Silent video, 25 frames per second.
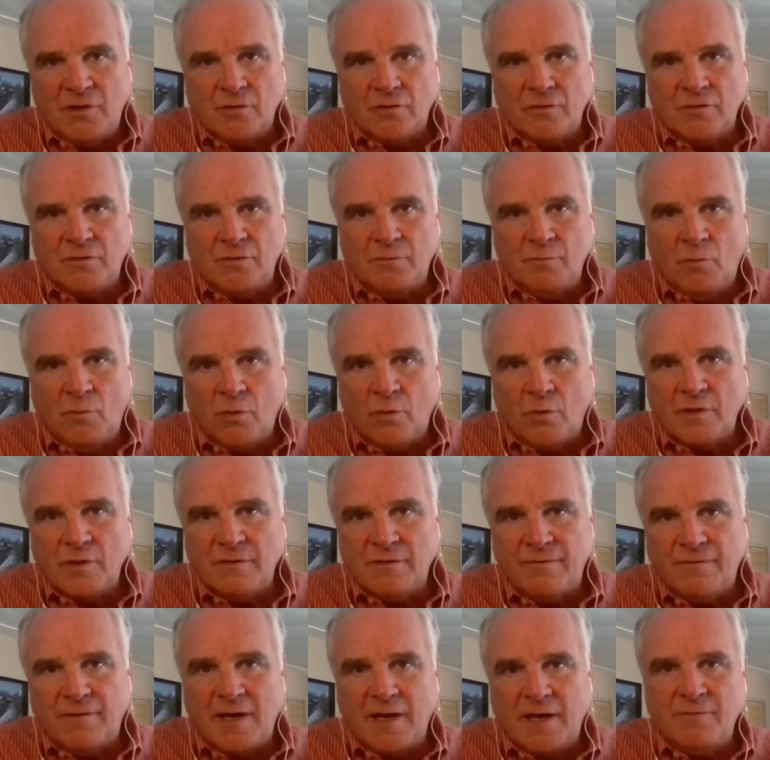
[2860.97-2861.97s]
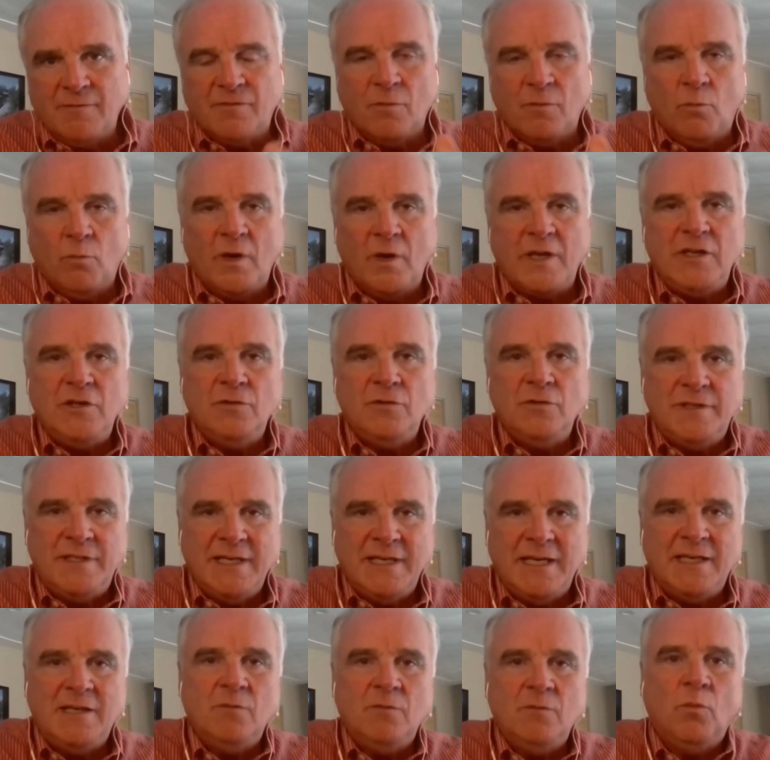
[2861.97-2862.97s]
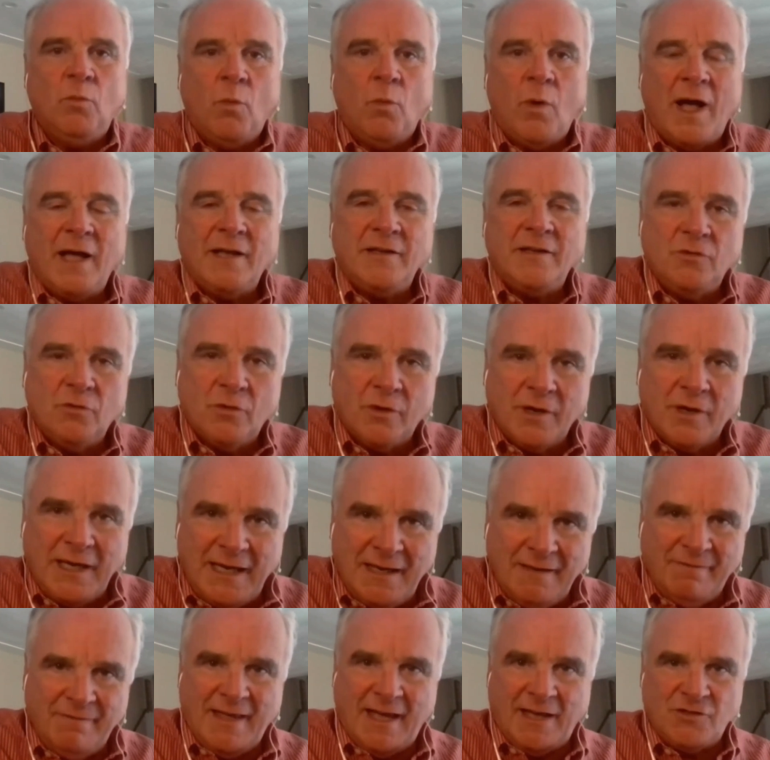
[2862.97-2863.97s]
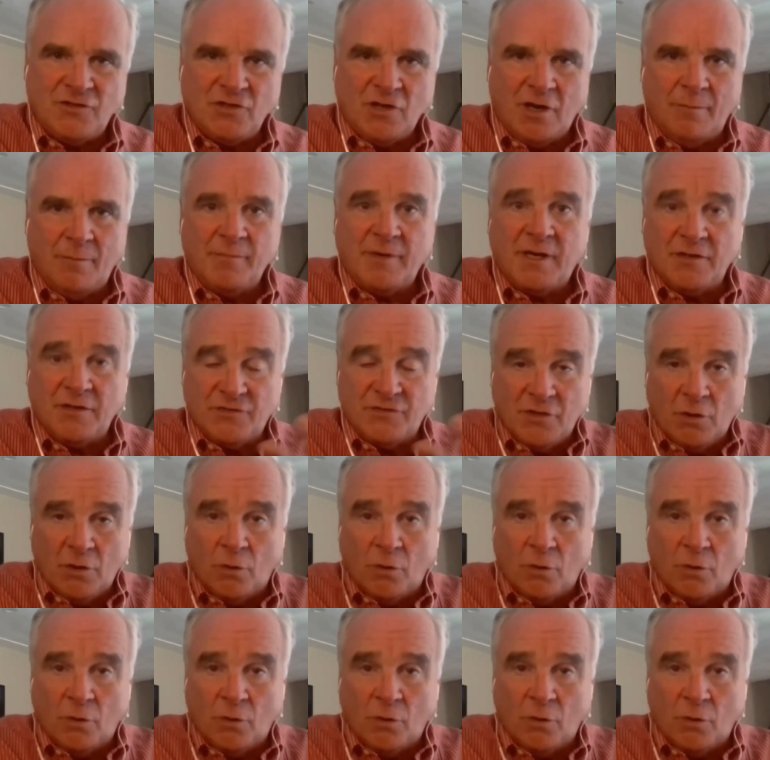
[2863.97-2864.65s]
You're more defined from what you did while you were in that job, because